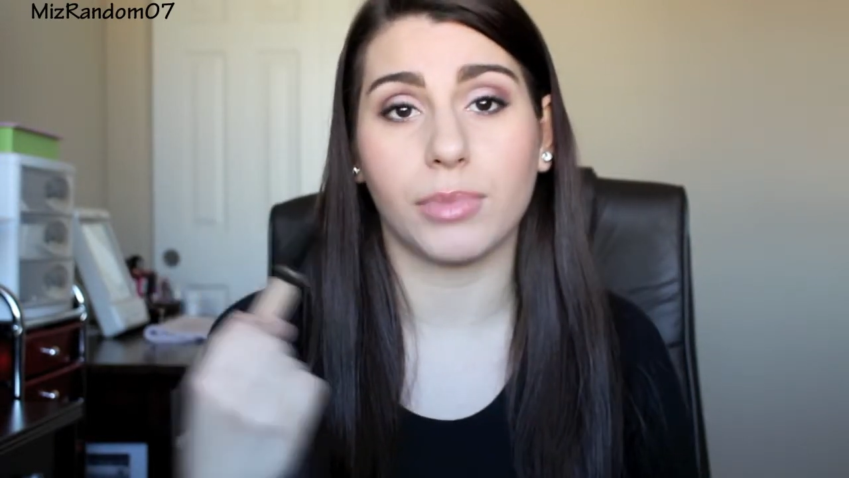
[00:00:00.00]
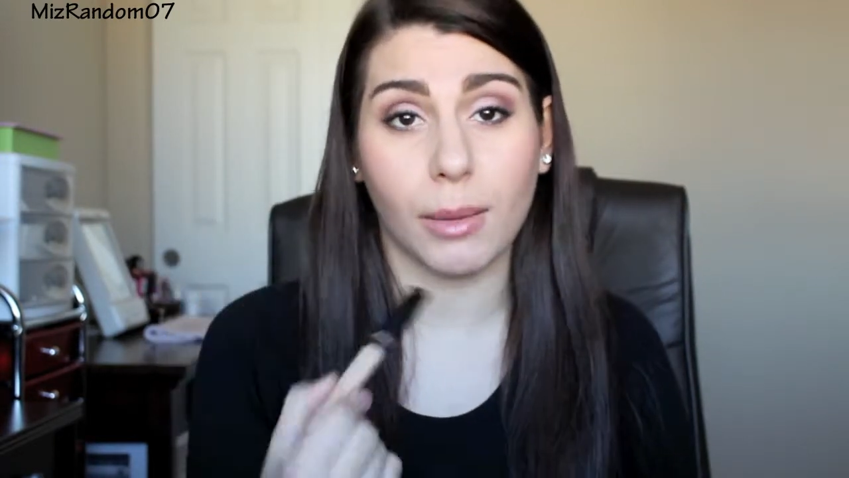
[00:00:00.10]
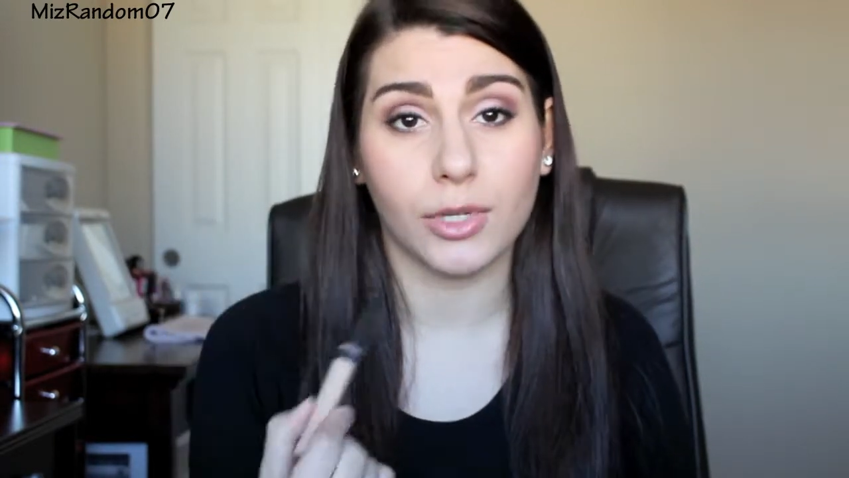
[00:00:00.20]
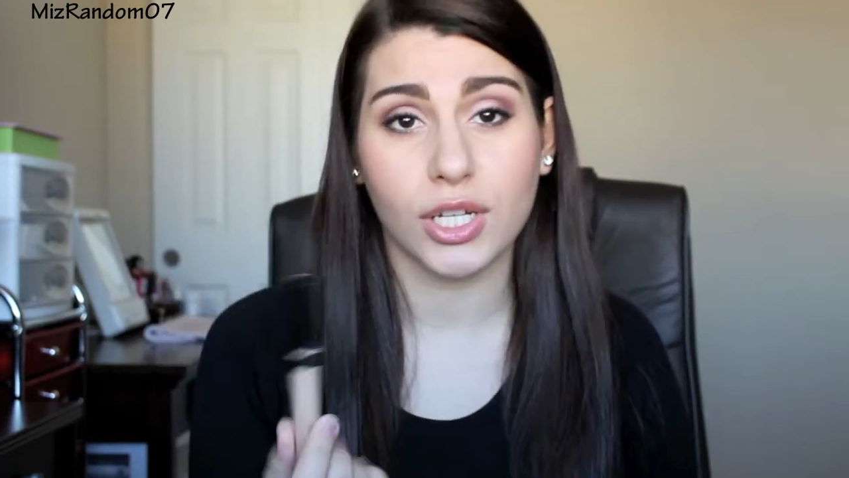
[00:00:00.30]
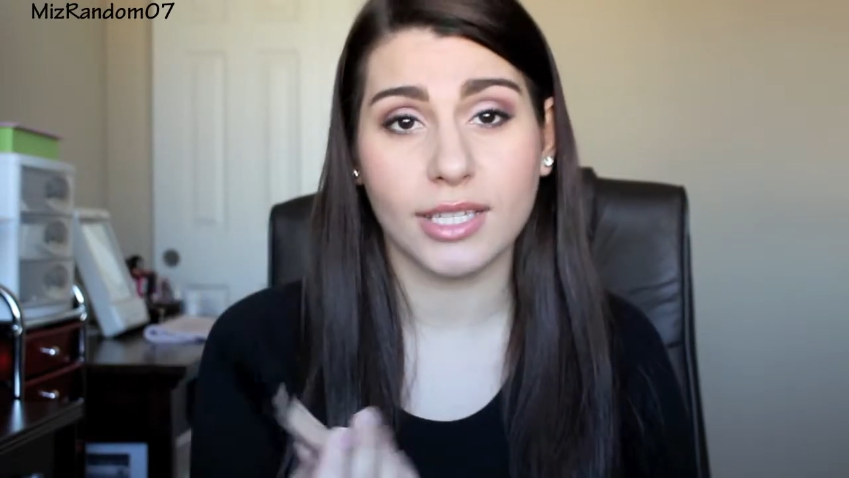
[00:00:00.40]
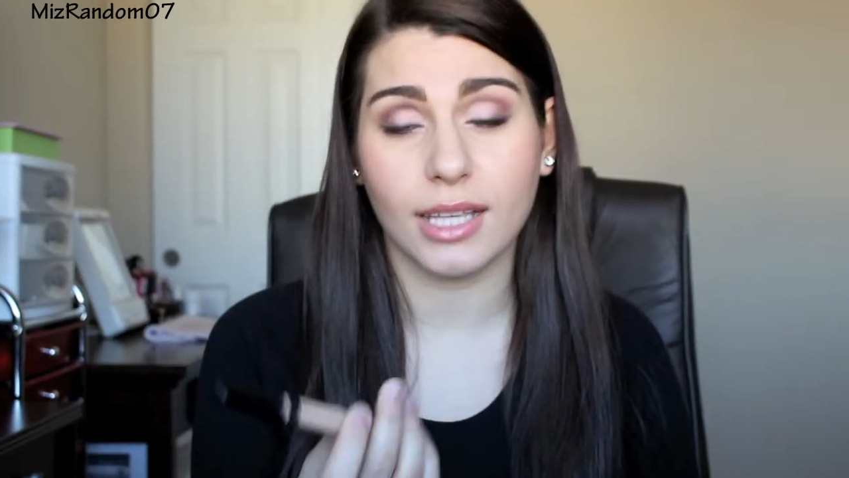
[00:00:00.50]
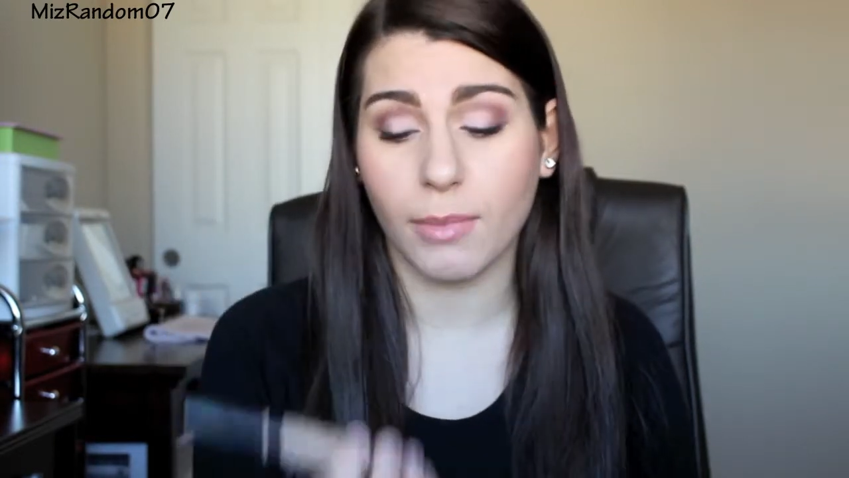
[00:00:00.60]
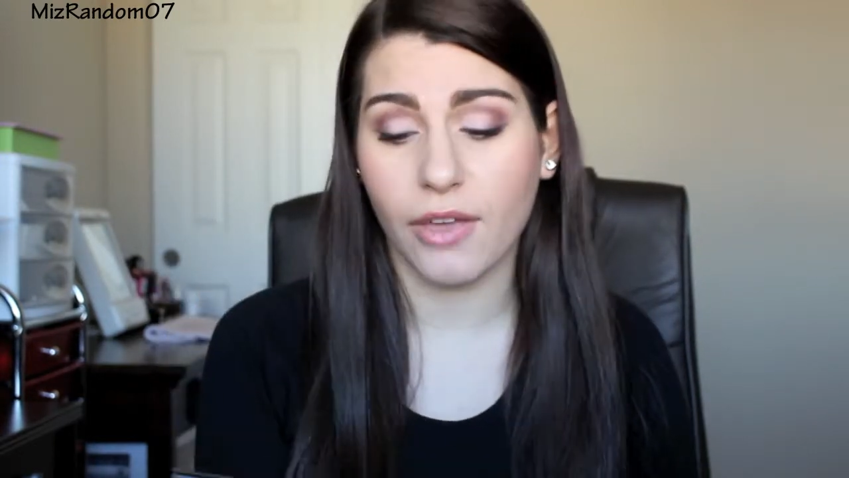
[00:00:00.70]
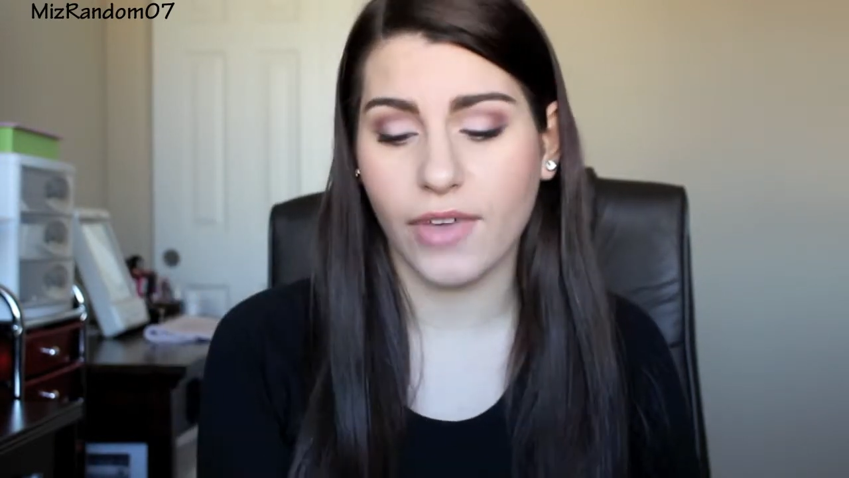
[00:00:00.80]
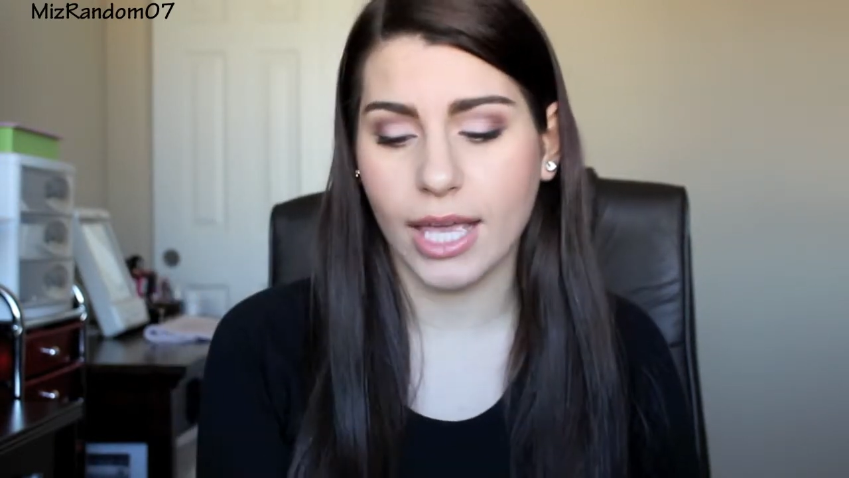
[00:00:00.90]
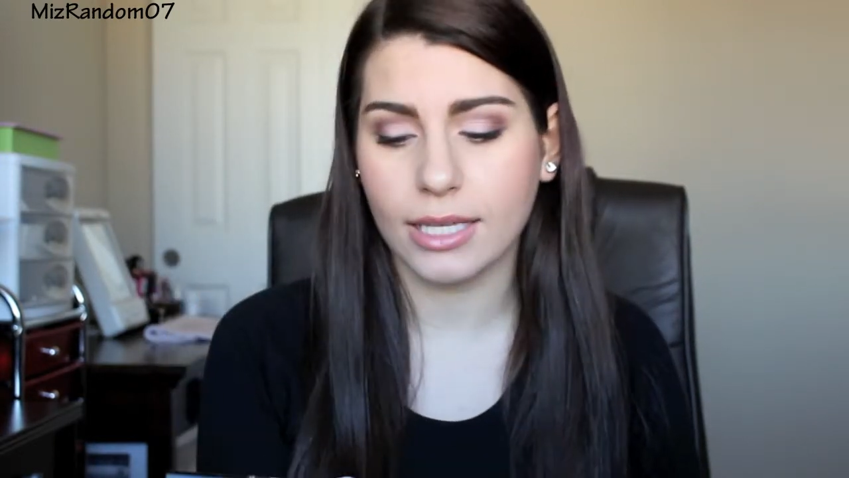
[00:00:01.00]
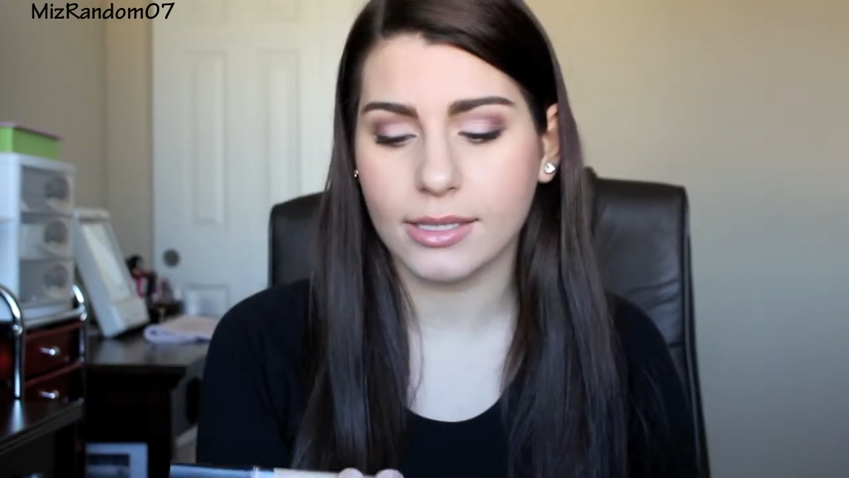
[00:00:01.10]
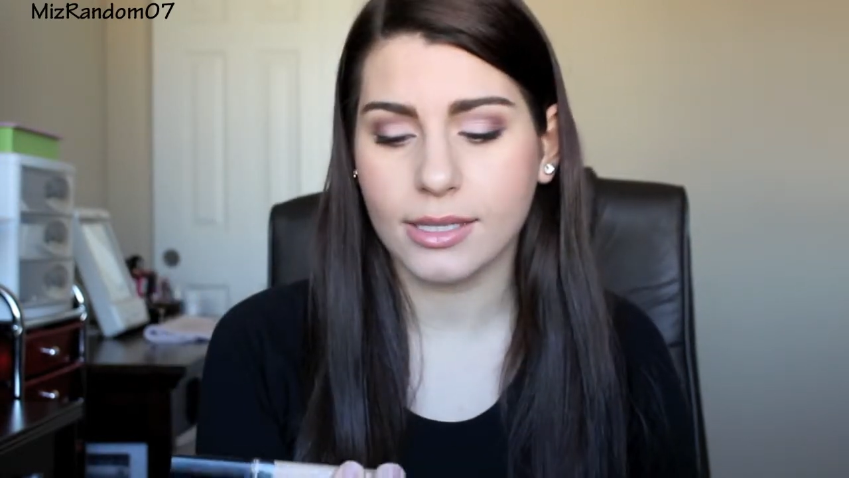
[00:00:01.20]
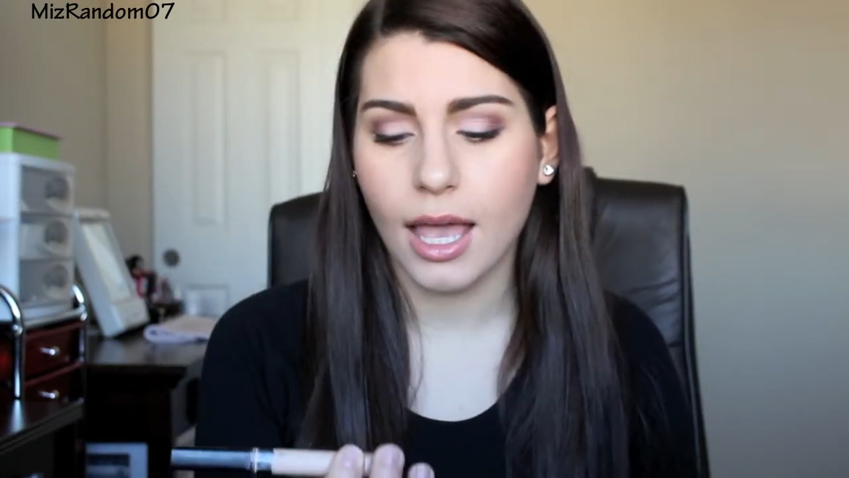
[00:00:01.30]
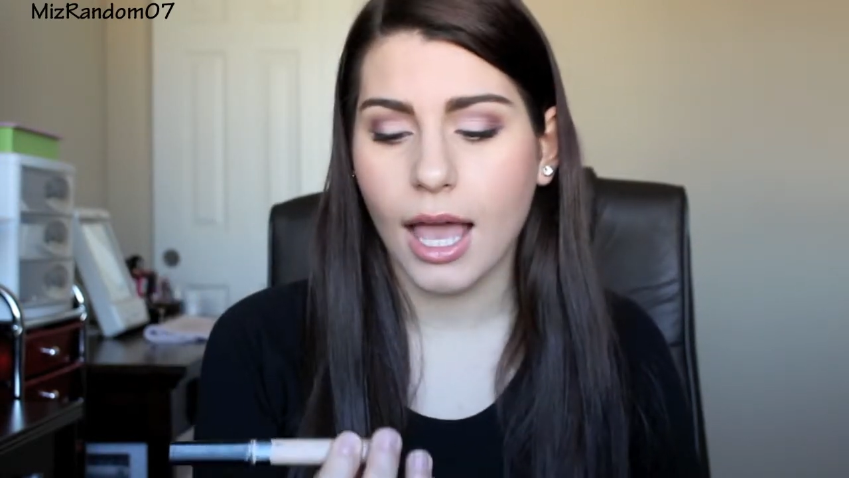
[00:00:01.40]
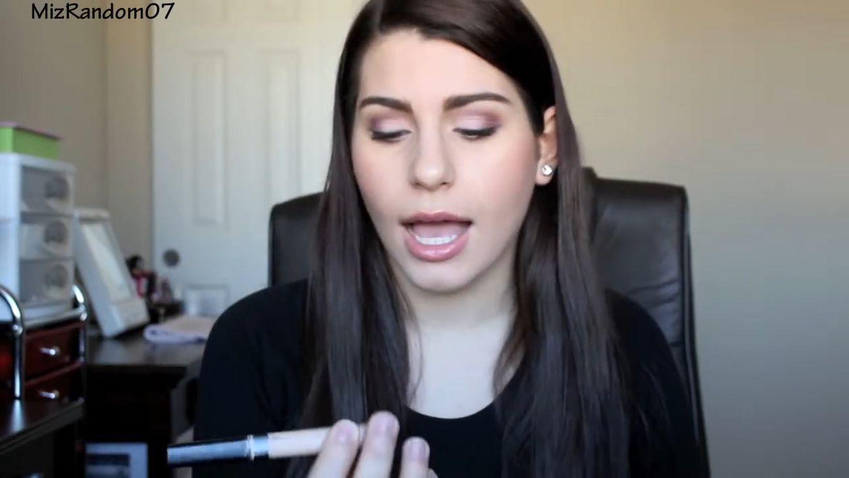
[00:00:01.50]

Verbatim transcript: blemishes on my face.